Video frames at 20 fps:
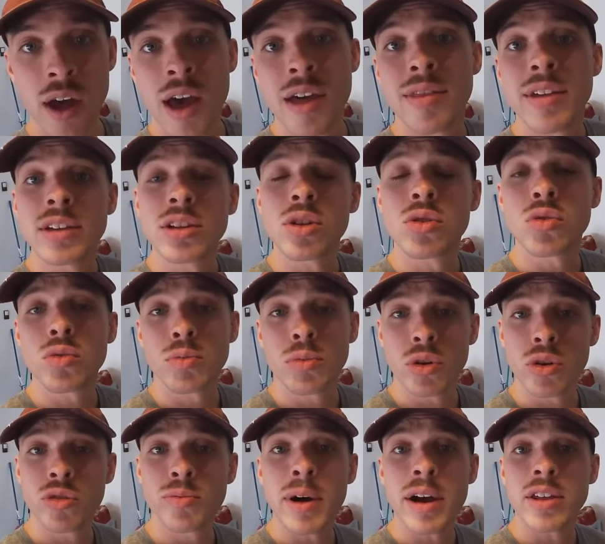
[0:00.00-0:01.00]
This is
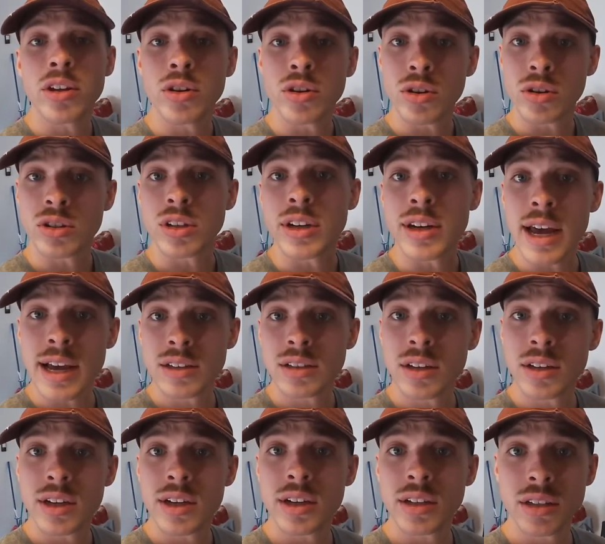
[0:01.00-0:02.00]
removed by the nurse
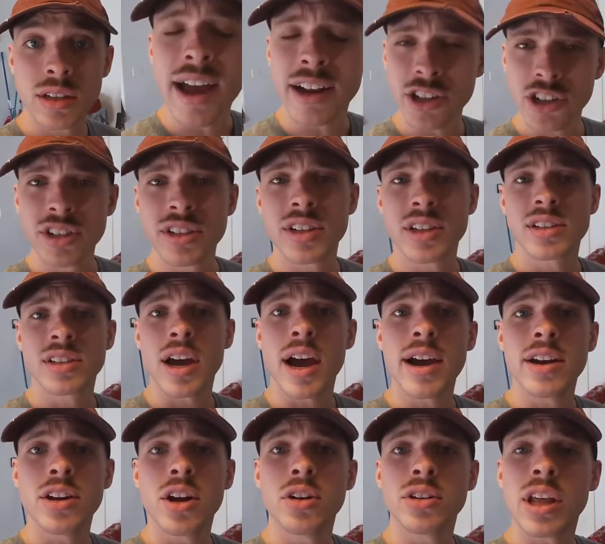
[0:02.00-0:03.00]
anesthetist. And just a
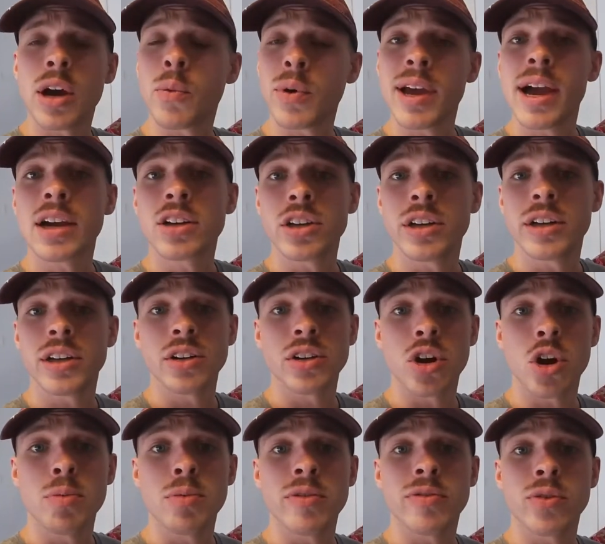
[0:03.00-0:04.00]
side note that we actually didn't
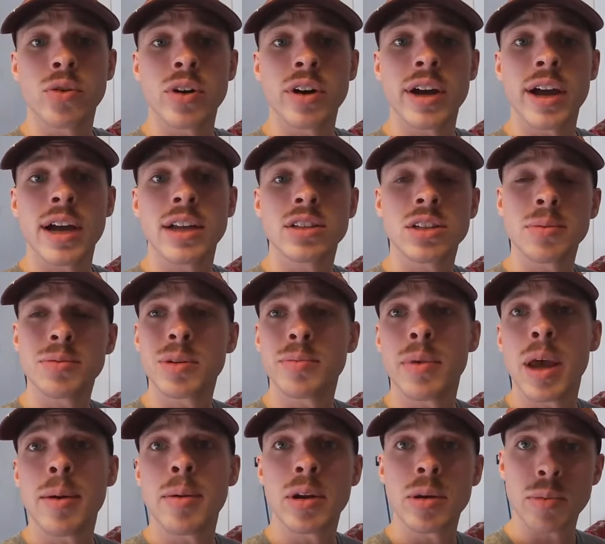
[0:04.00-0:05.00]
know beforehand, something
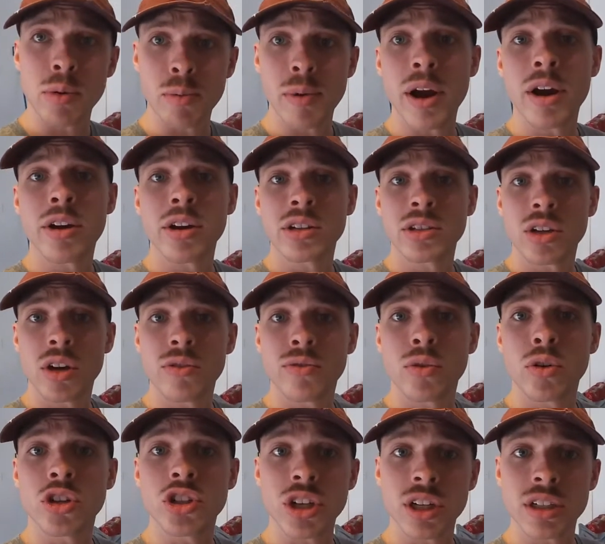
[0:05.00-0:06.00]
maybe to prepare yourself
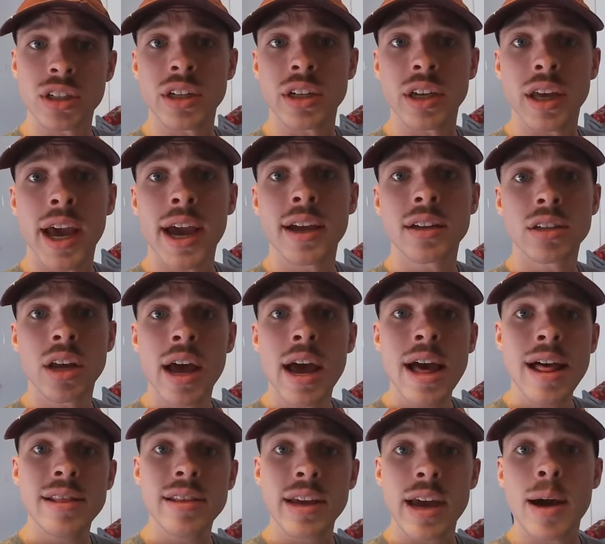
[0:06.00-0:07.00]
for just in case,
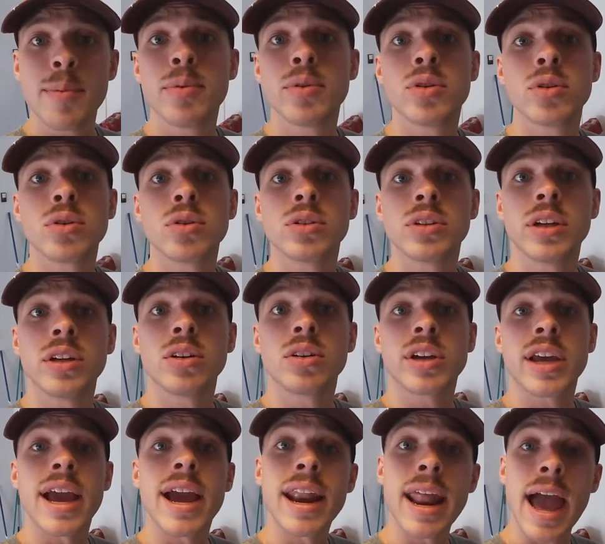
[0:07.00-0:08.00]
the epidural needle
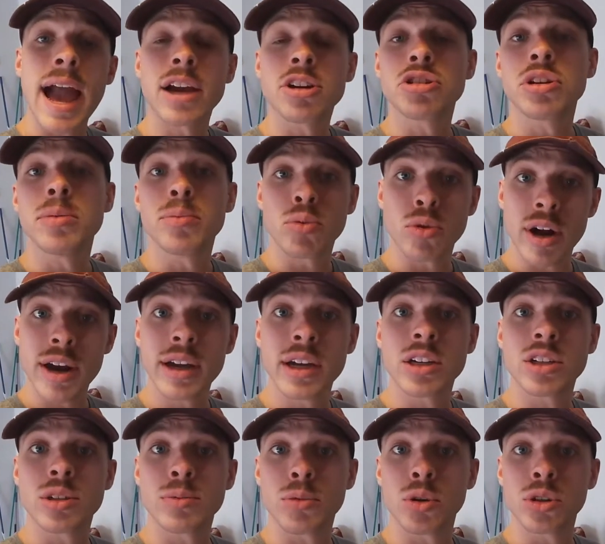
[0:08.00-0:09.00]
can actually break
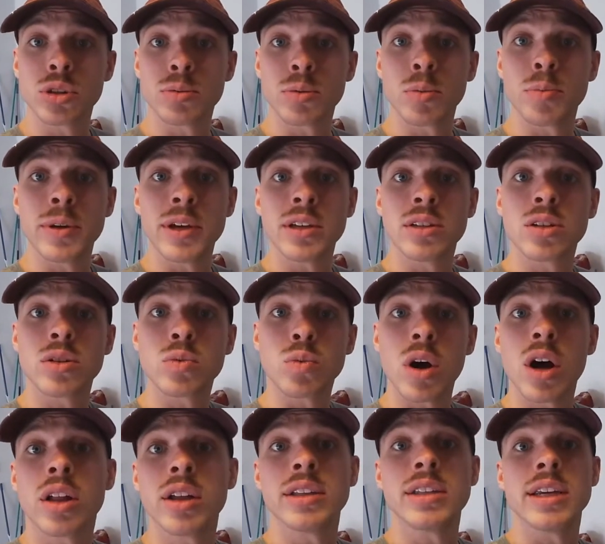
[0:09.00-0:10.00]
into multiple pieces
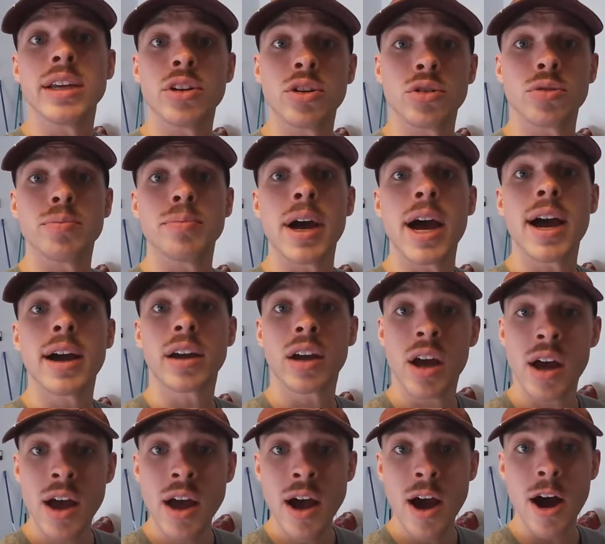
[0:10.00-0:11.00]
while it's in your back.
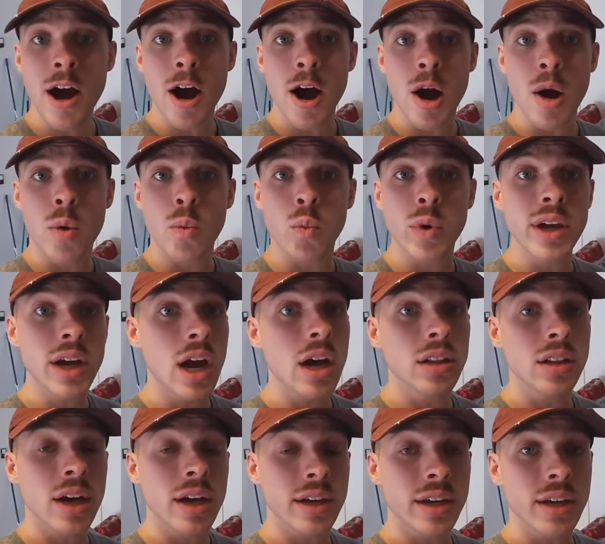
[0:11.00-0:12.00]
We
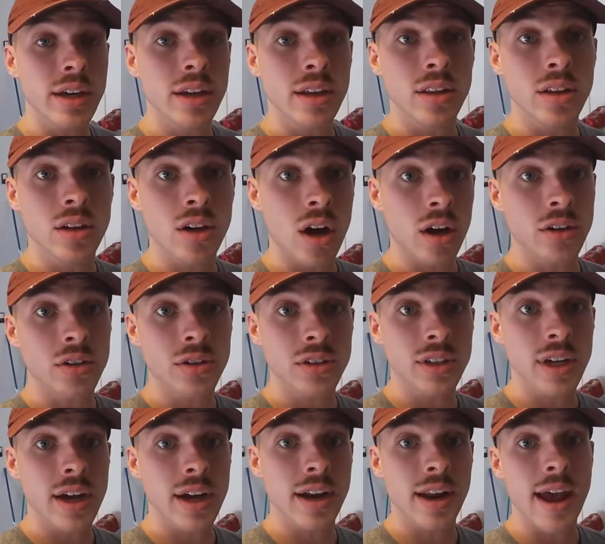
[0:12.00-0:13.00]
got lucky, the doctor
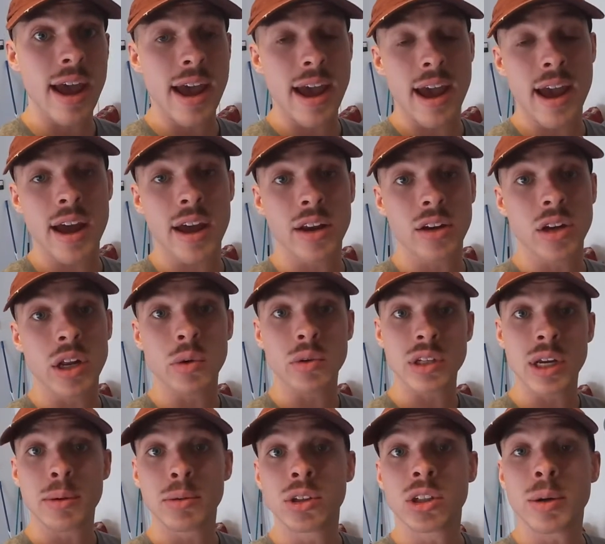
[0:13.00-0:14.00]
said, and it was
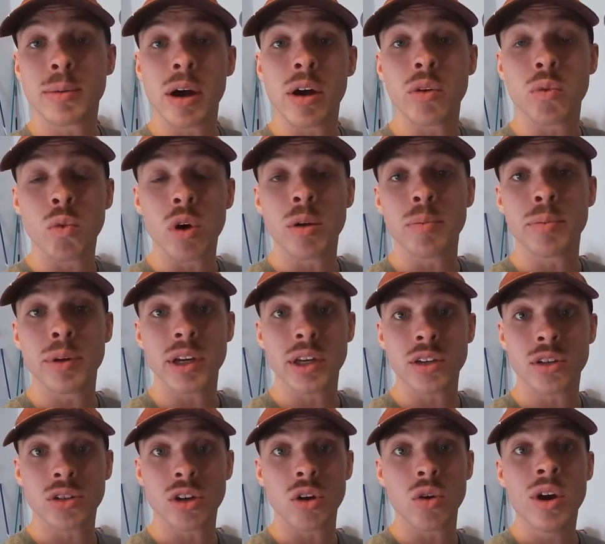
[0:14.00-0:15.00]
able to come out in one
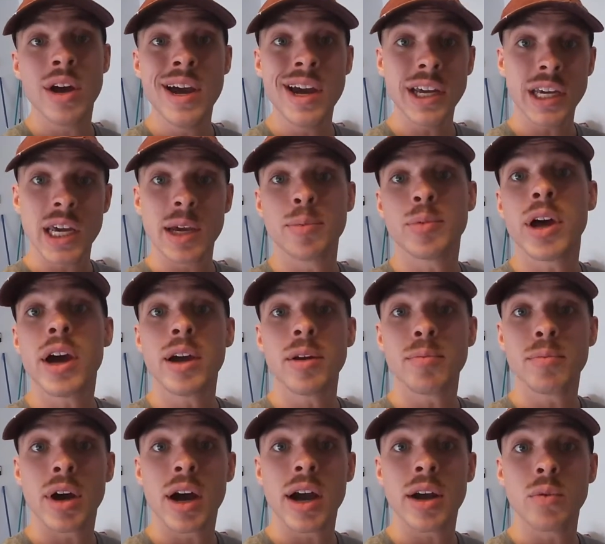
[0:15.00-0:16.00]
piece. So keep that in
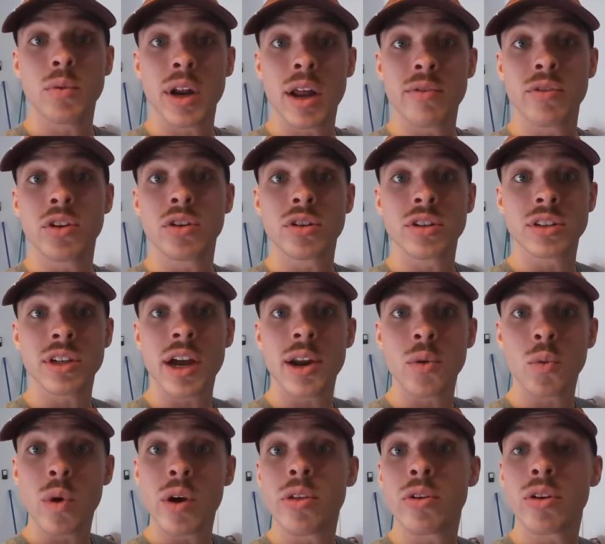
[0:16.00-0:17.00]
mind whenever you're
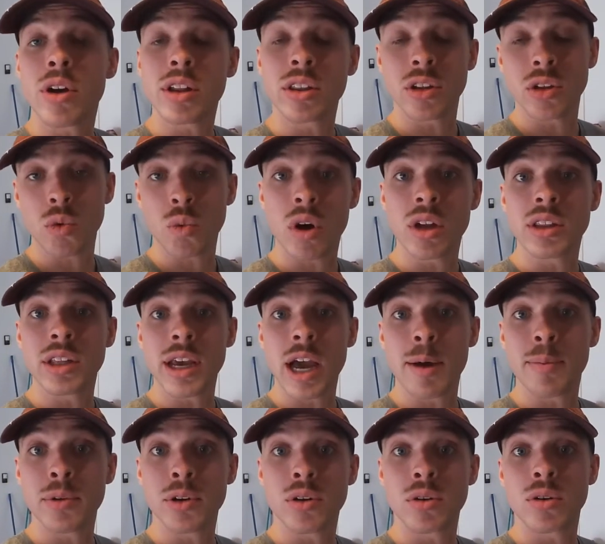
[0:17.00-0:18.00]
deciding whether or not you want the
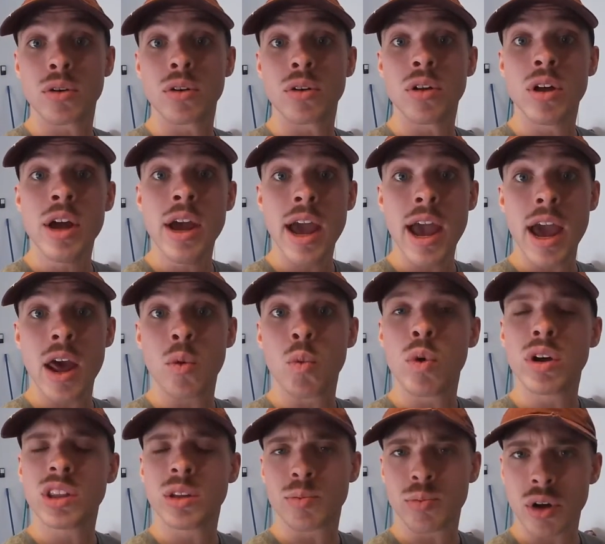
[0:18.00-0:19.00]
epidural and
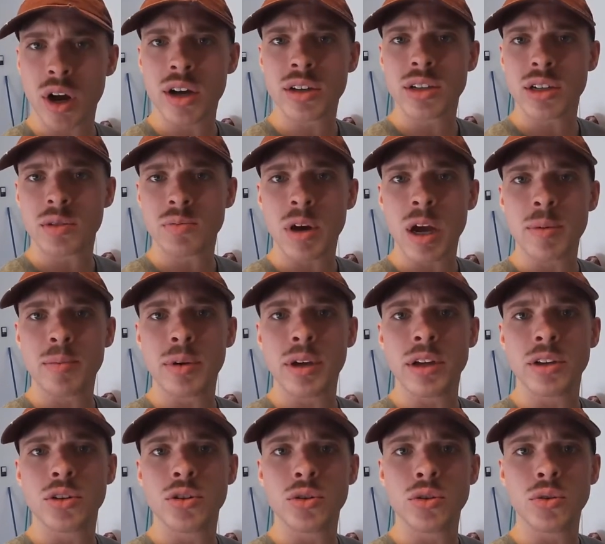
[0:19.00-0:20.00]
what the process might
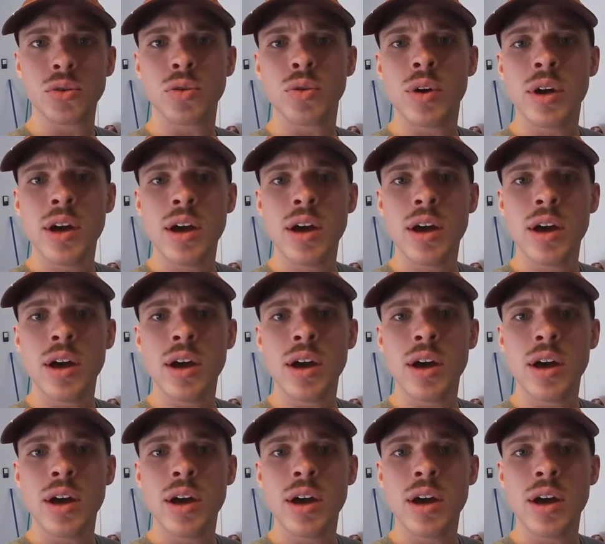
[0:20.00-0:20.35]
be to